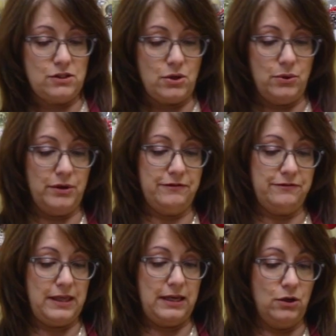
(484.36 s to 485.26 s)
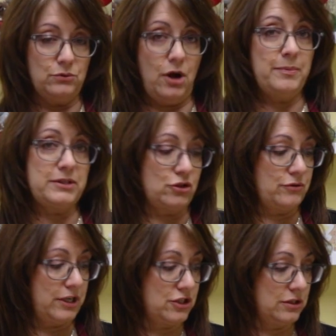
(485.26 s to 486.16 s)
so if they go opposite
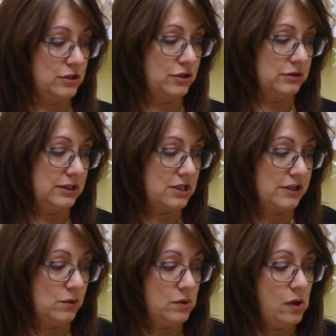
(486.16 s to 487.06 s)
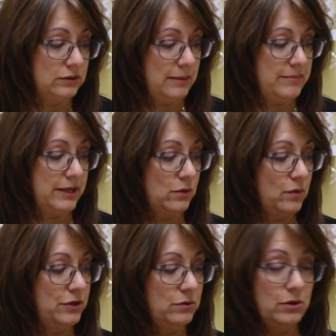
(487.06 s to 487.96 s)
directions, your lasagna will hold up better
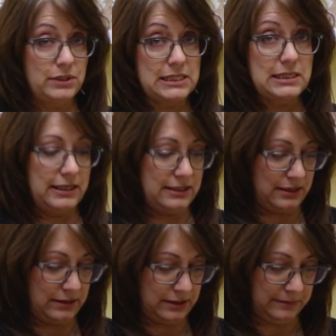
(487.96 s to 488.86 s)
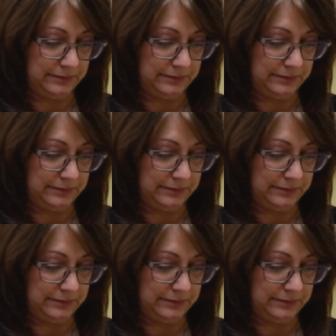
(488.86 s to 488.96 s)
when you go to slice it.